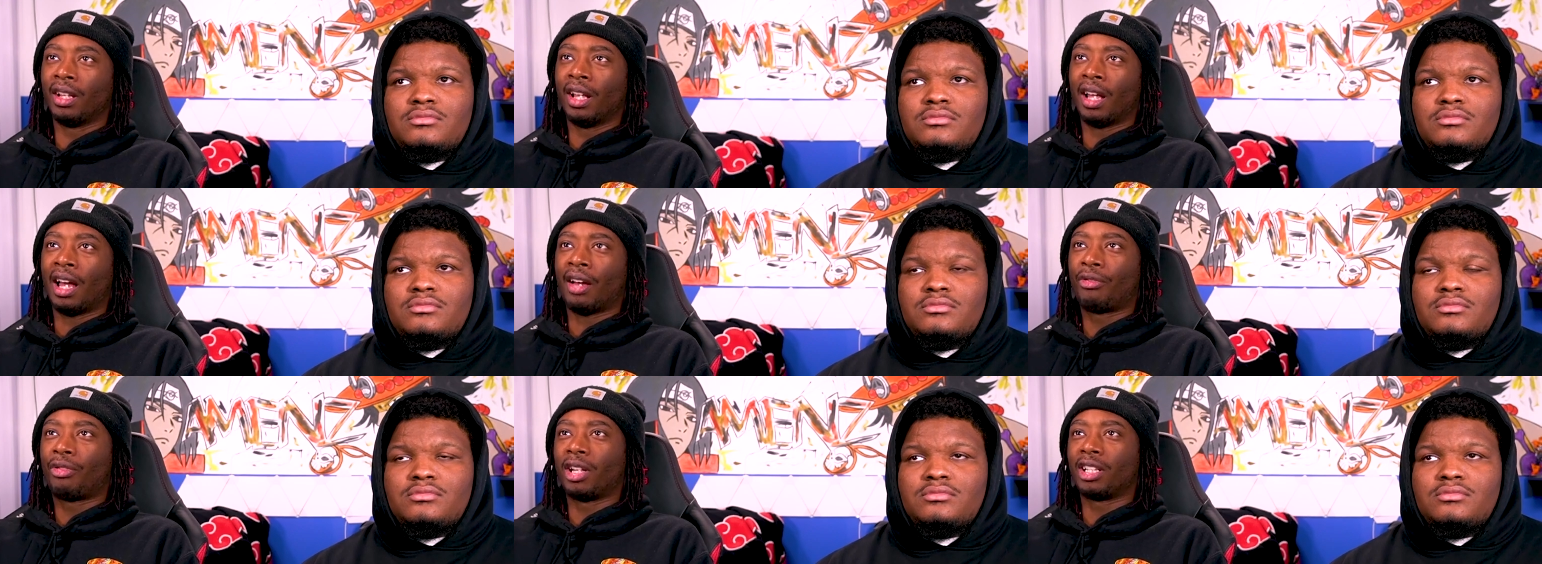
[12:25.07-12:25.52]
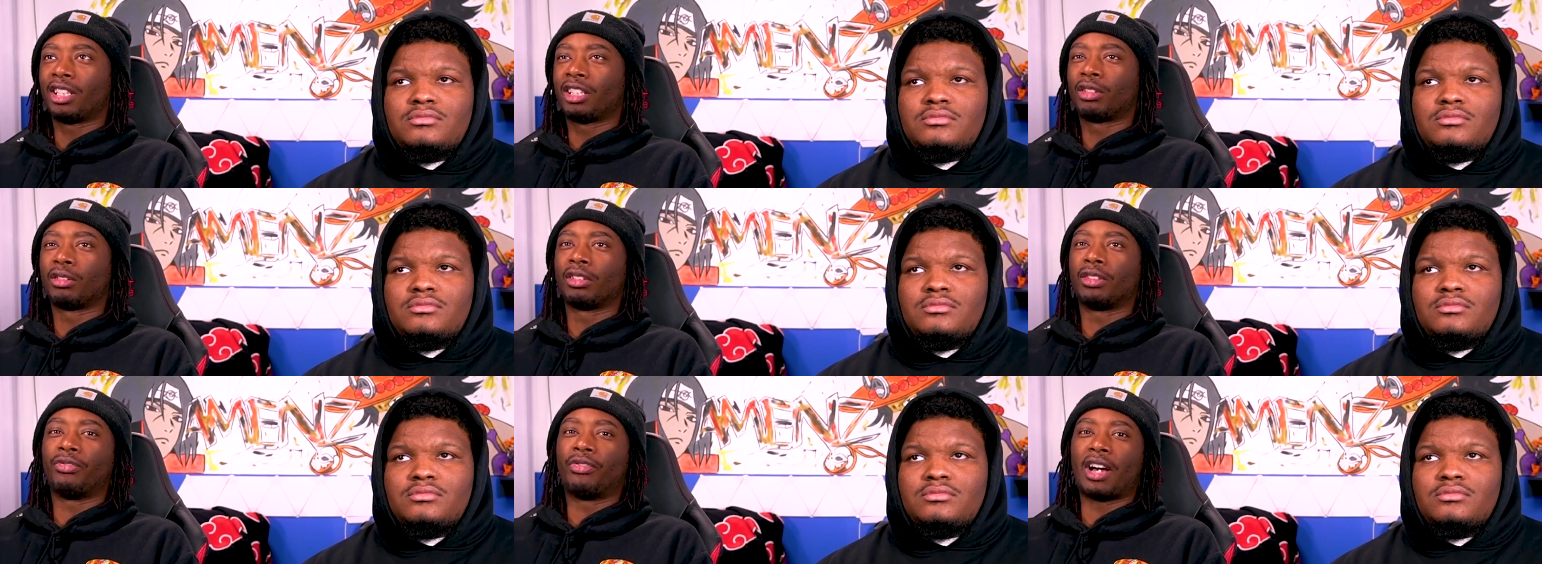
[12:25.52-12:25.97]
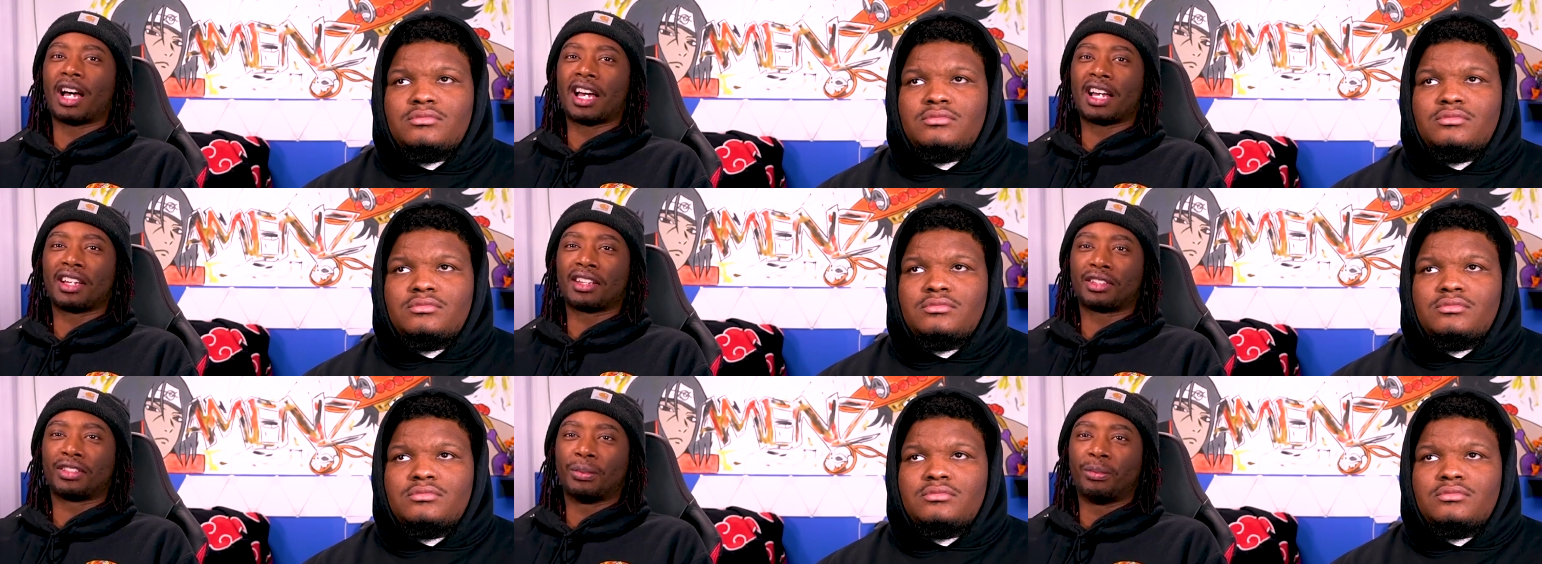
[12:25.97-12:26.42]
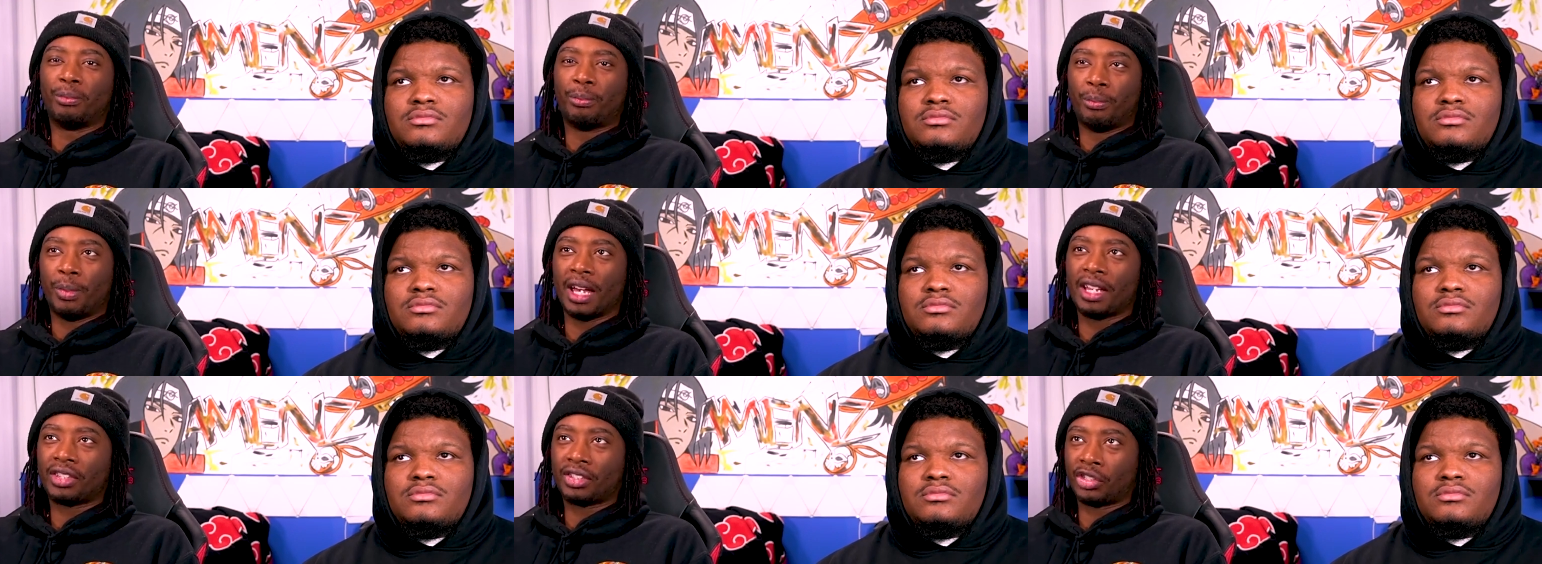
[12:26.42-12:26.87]
Speaker 1: I feel like this was Vi's
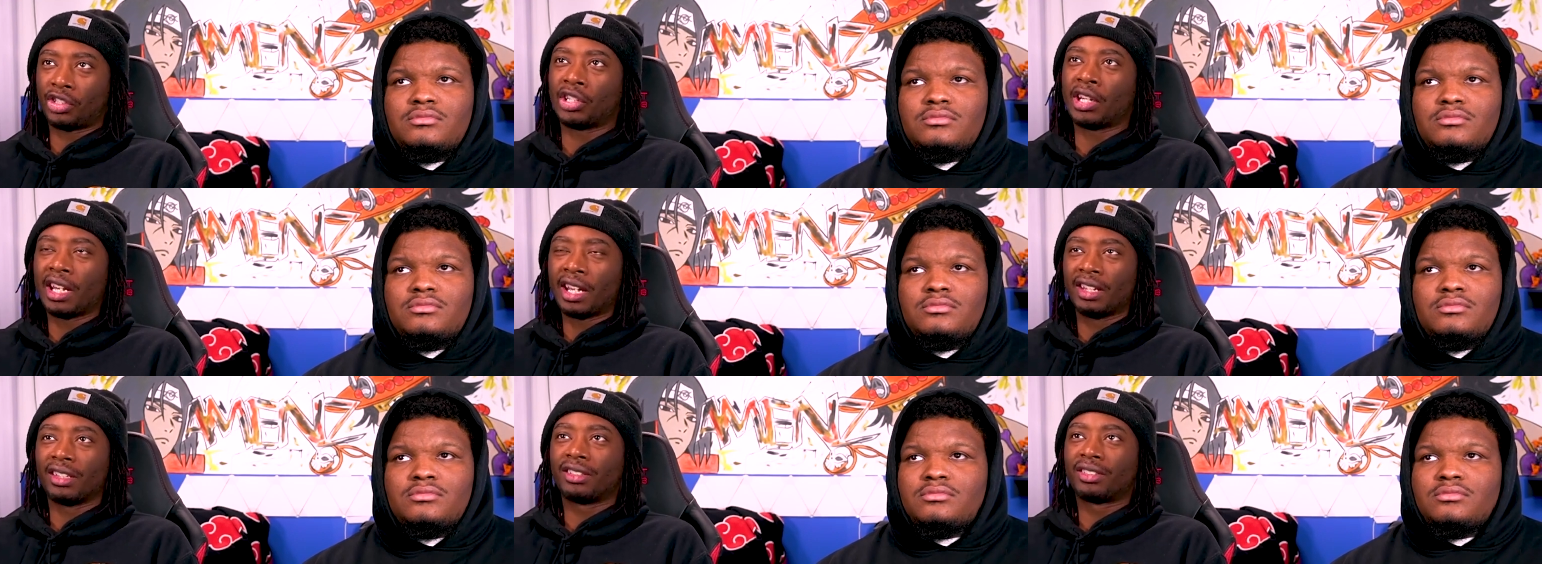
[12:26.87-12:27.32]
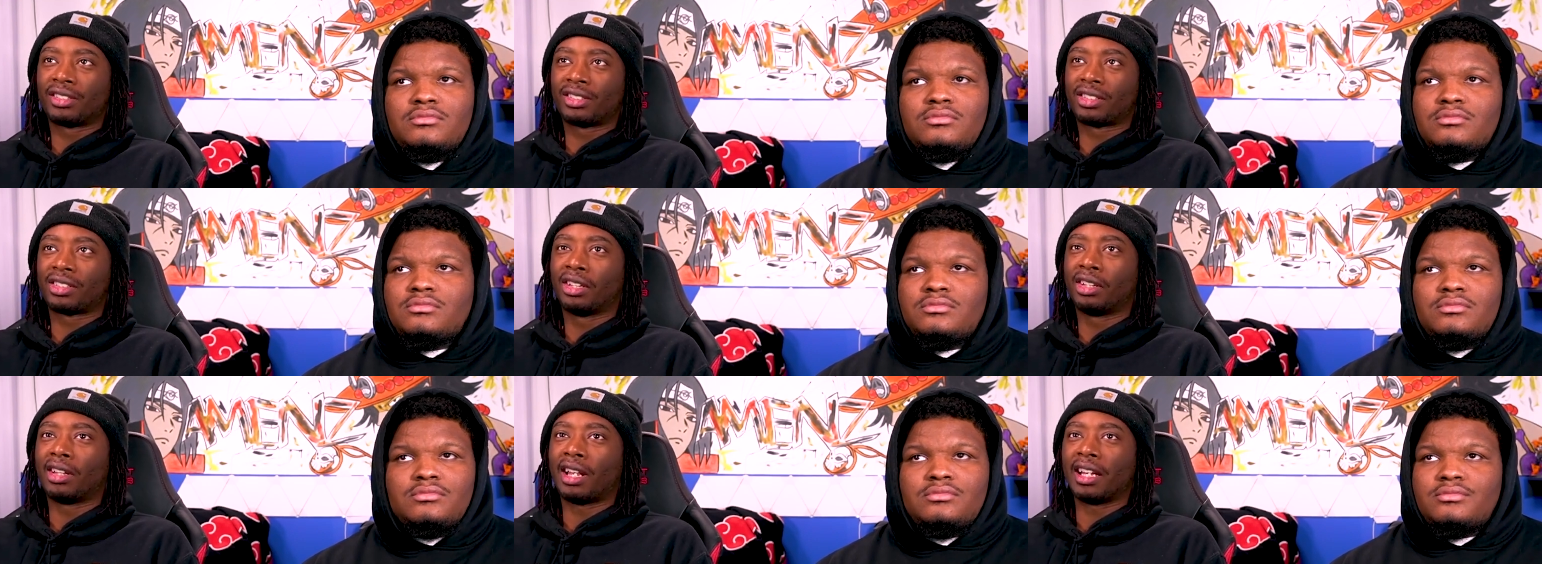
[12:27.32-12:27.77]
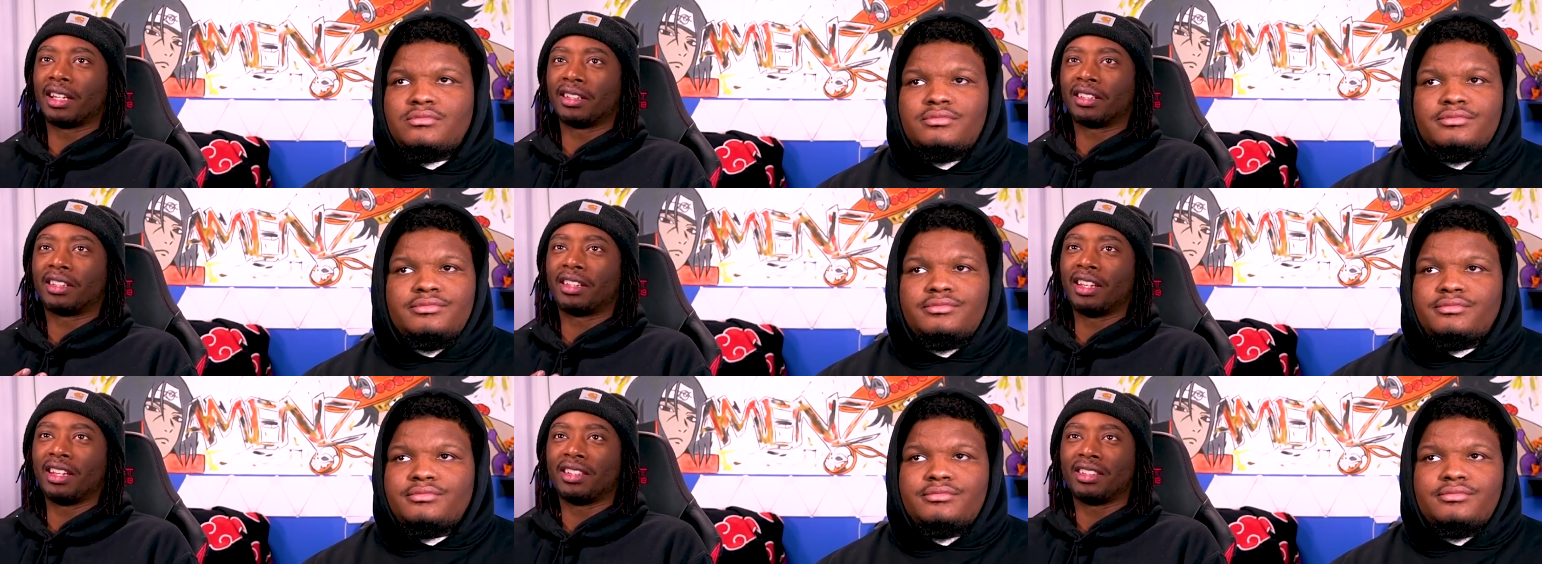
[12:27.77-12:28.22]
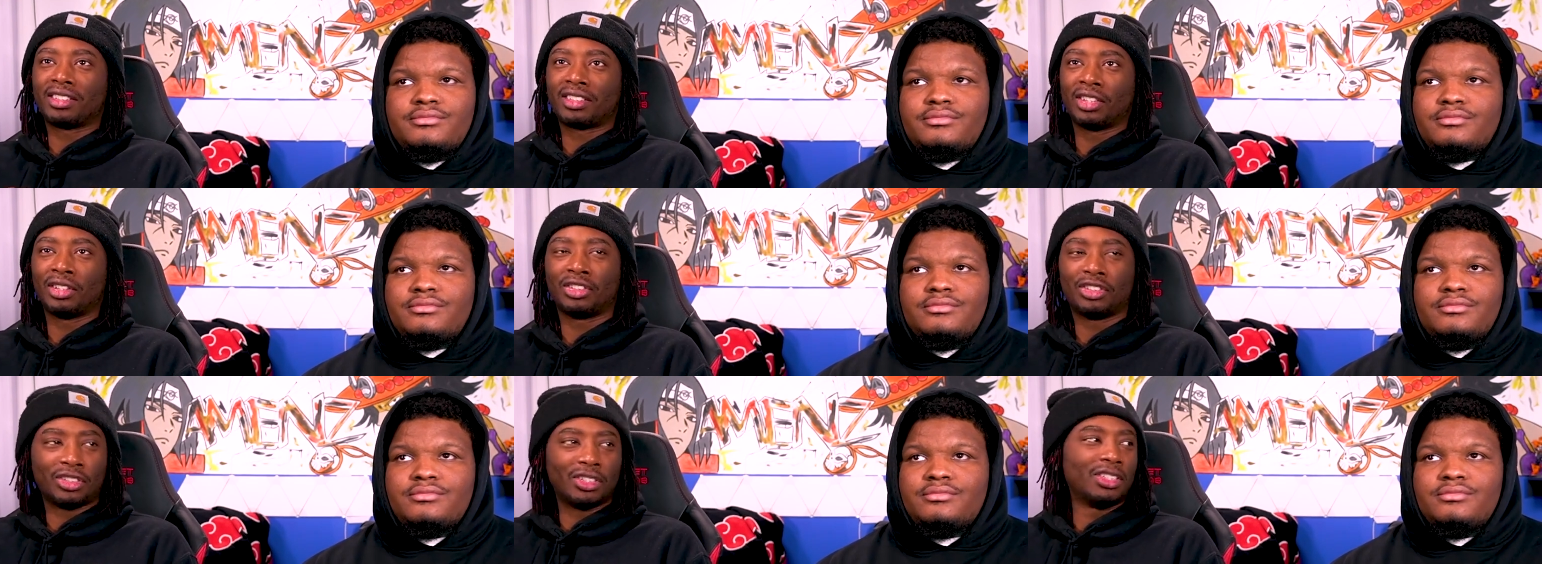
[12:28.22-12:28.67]
best chance to like get
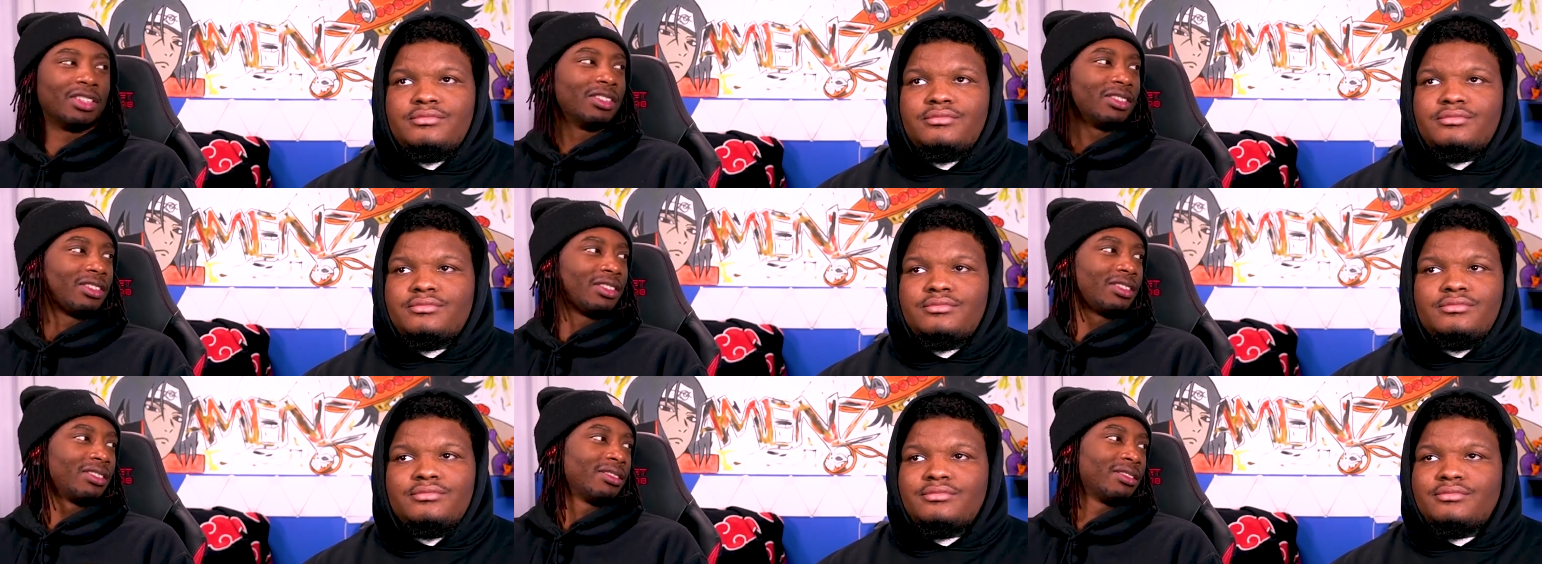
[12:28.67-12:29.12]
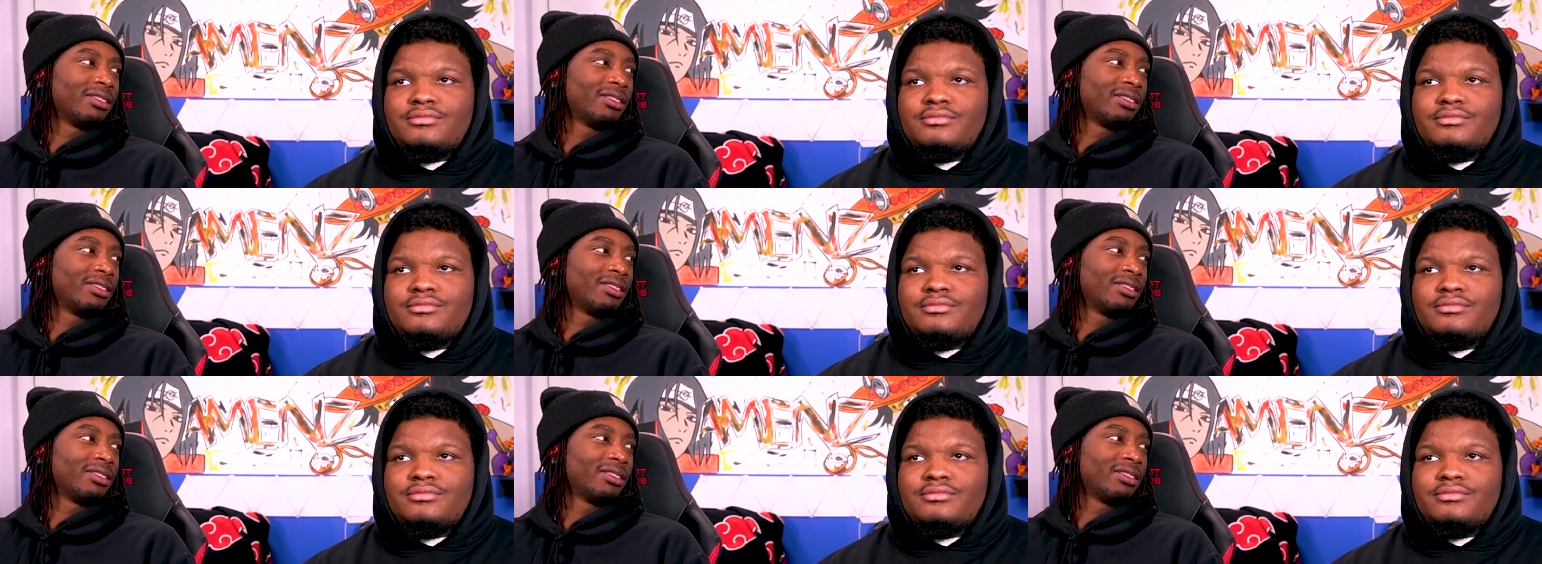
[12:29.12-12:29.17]
to Jinx.